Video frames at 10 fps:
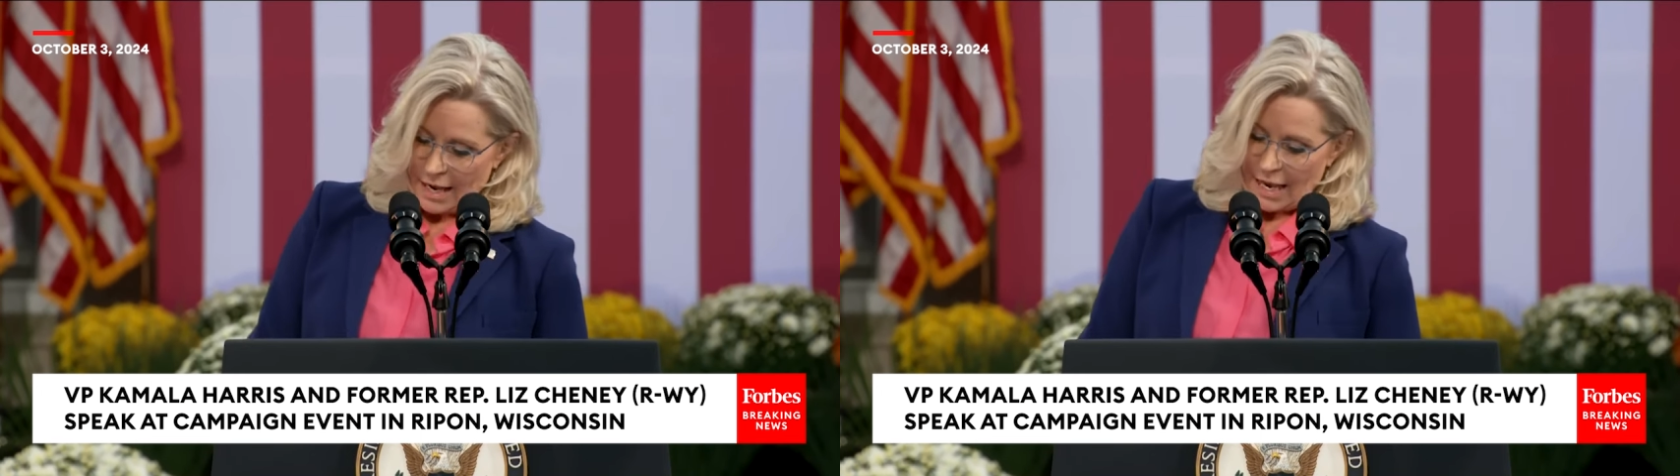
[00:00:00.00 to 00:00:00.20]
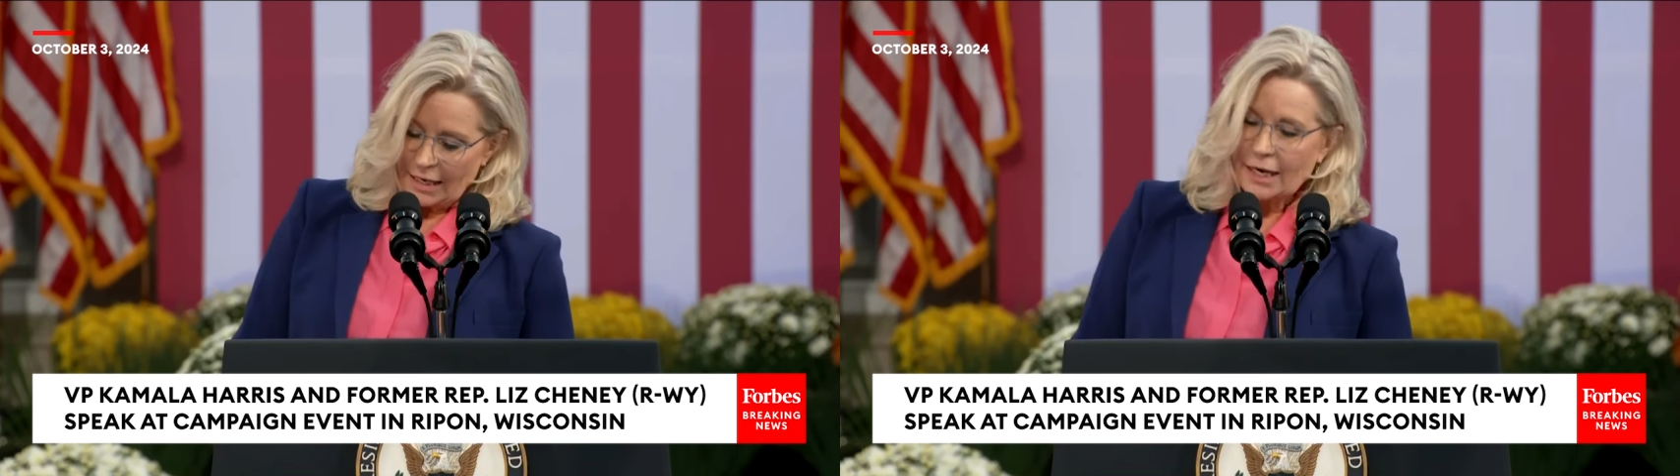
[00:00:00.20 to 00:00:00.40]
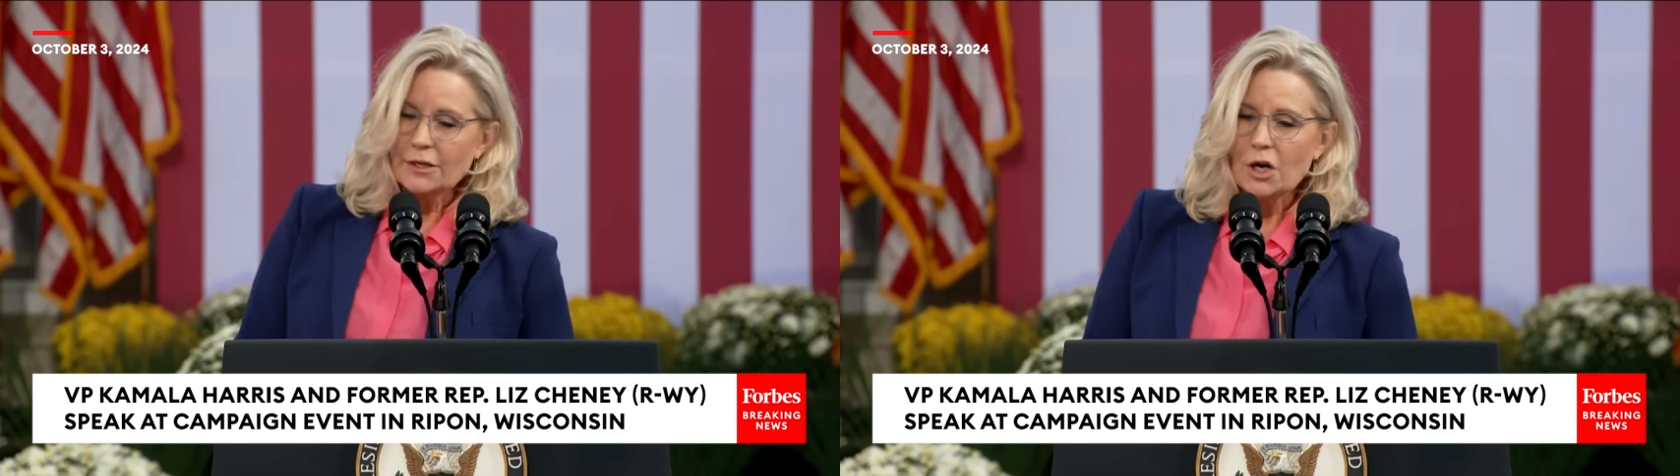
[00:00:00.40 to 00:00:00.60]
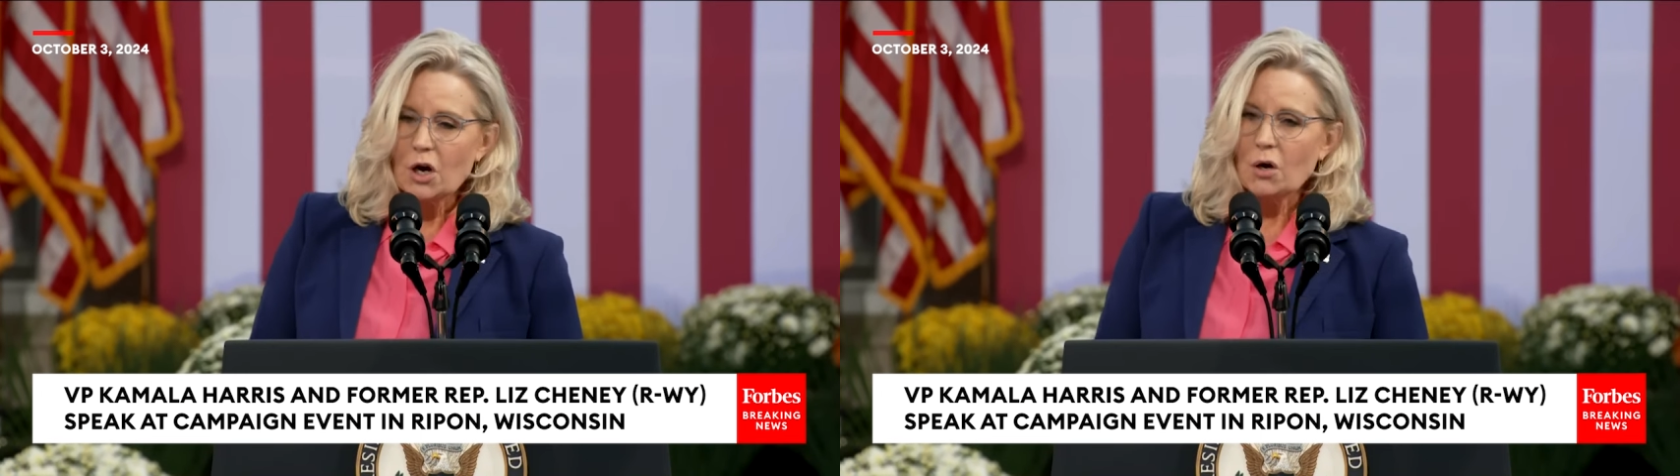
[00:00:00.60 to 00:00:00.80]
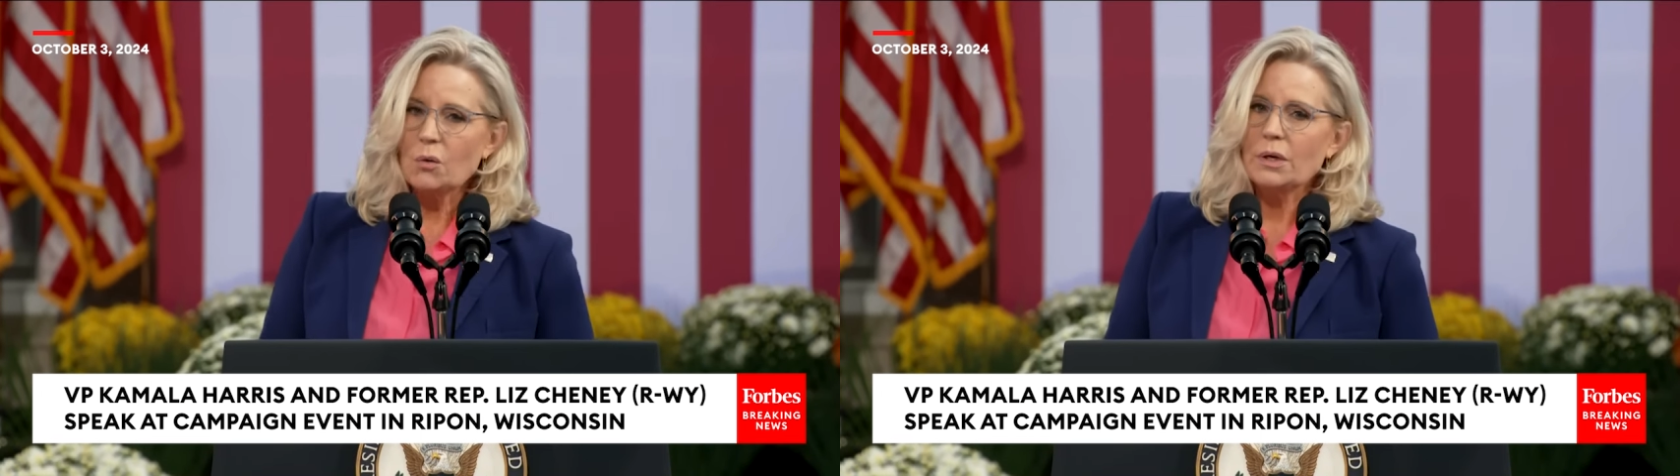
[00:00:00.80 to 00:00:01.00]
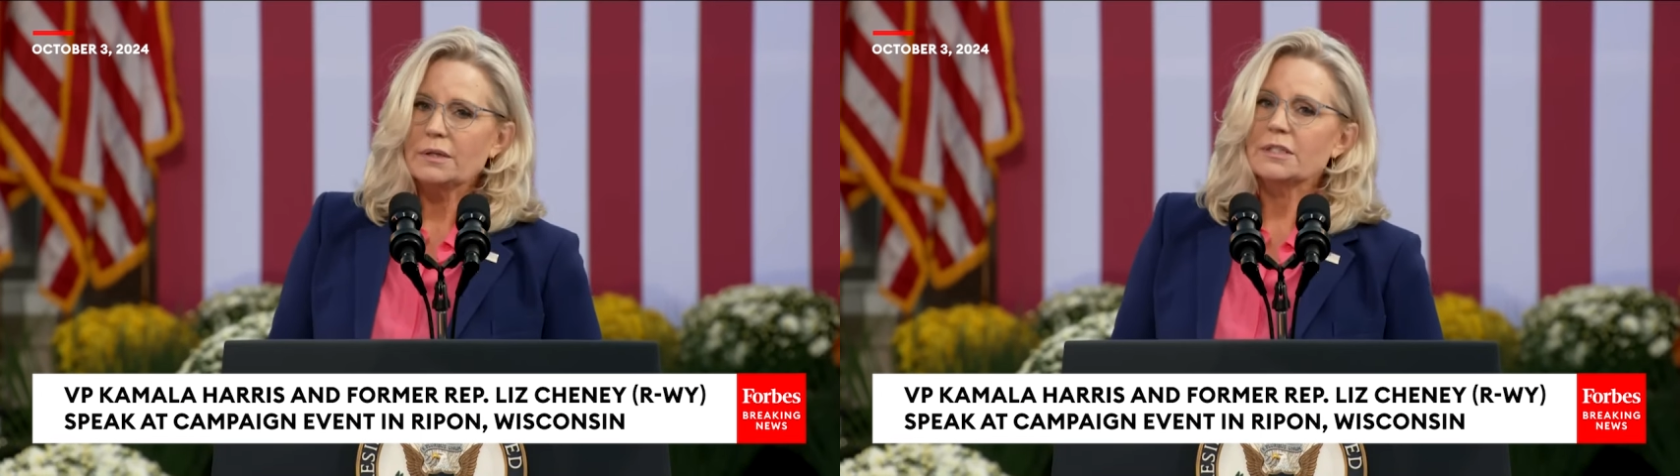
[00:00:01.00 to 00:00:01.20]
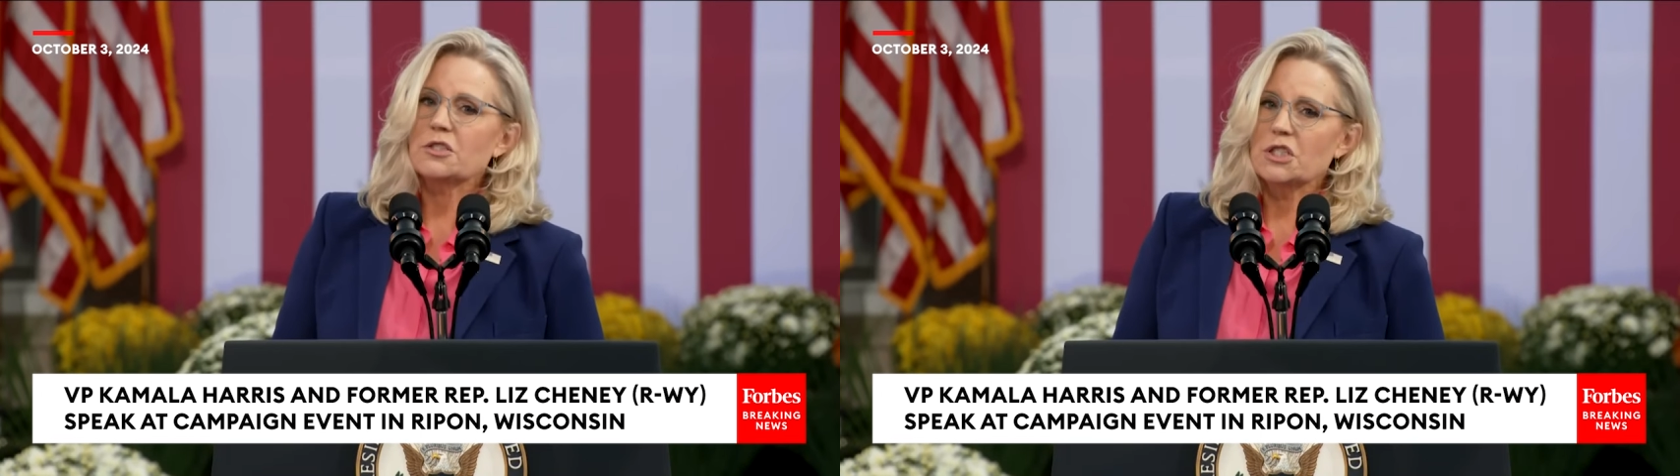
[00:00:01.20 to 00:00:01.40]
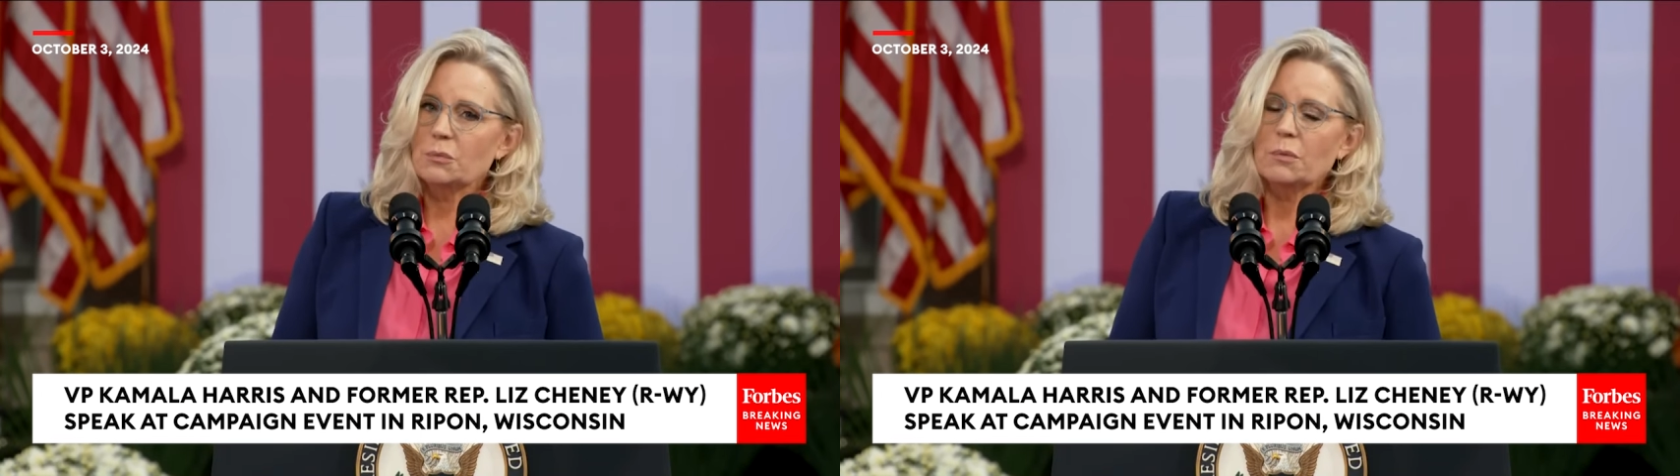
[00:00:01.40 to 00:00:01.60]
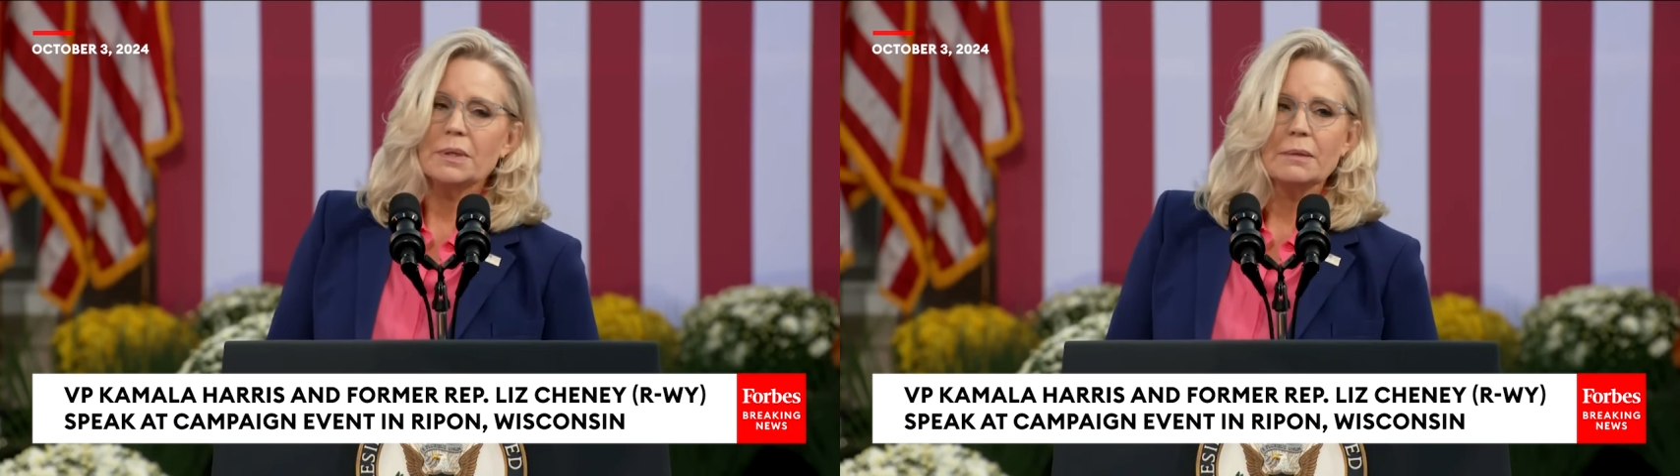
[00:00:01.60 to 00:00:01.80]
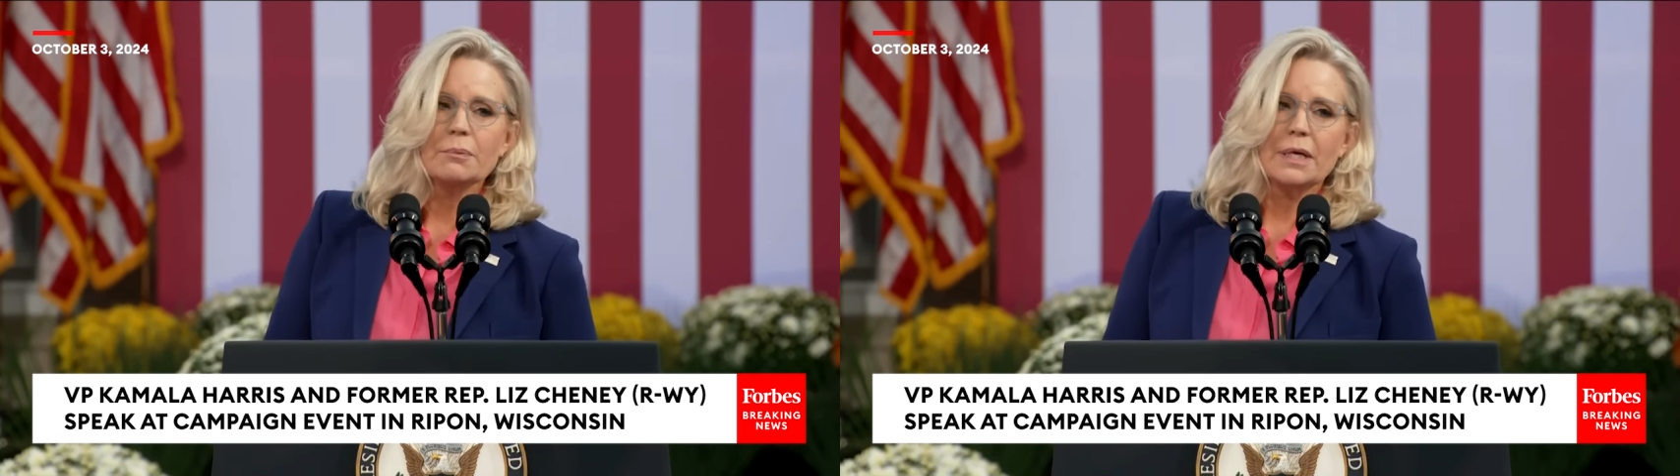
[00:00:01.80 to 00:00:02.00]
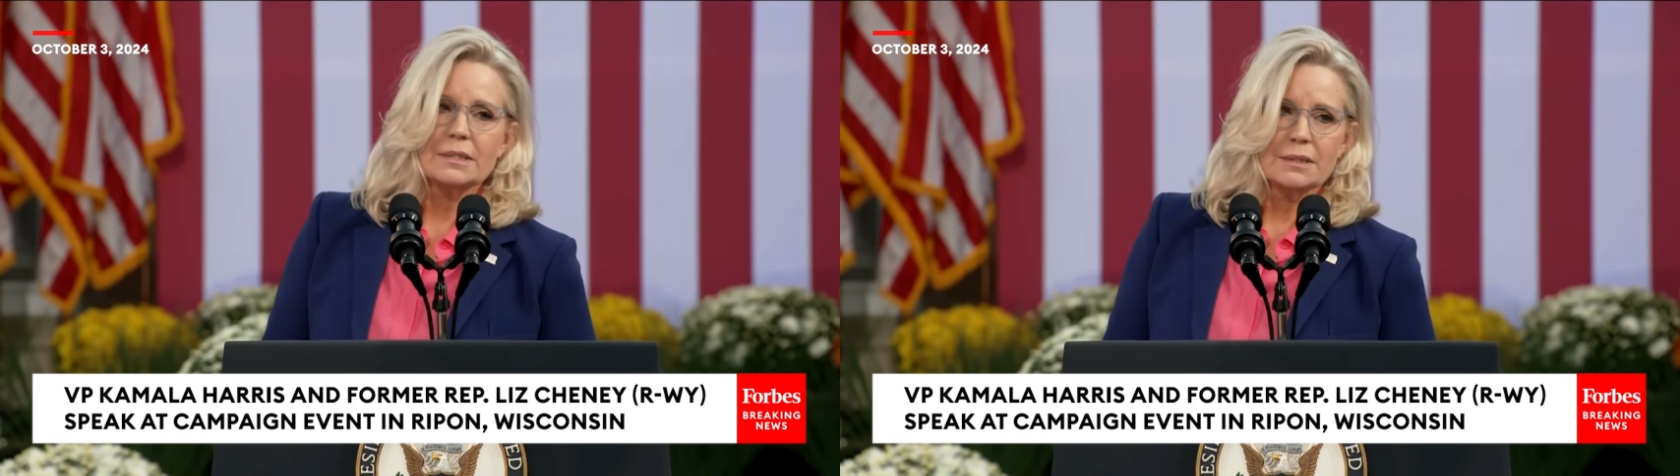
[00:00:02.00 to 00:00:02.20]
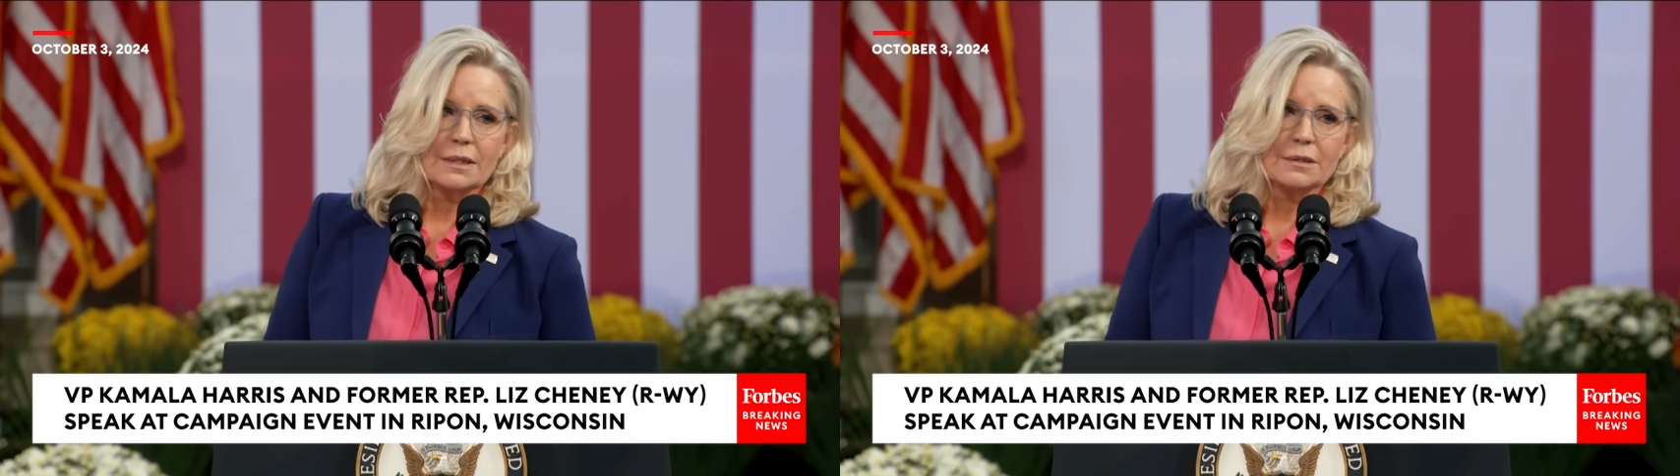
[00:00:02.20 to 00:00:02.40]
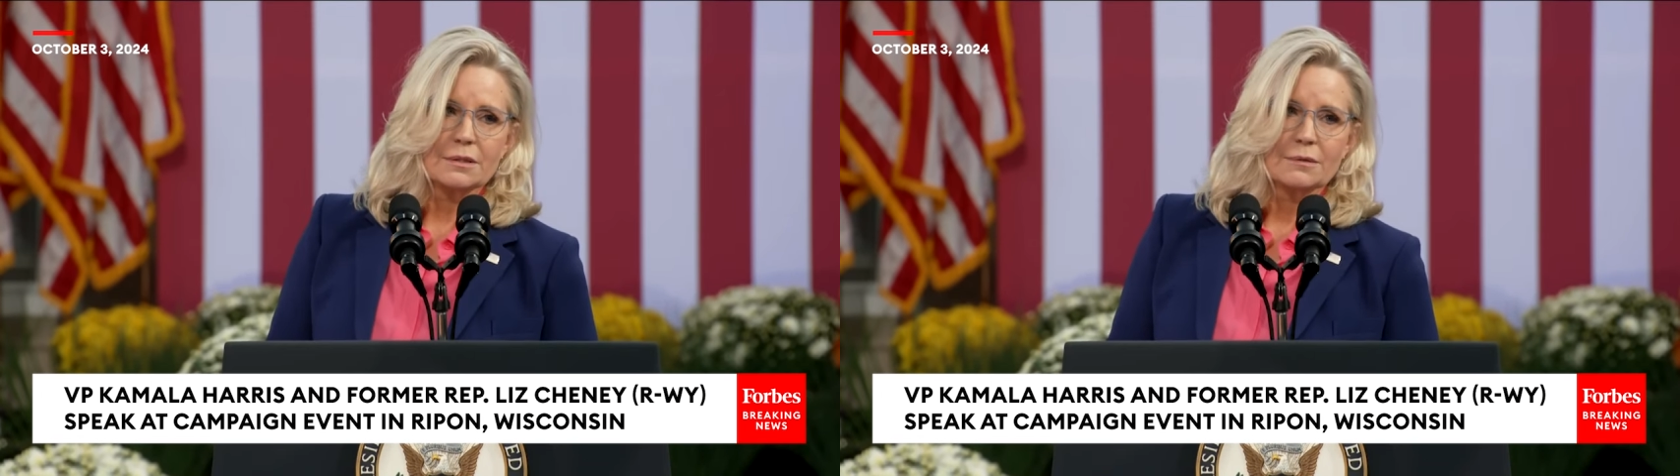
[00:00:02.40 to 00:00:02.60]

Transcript: And I know that she will be a president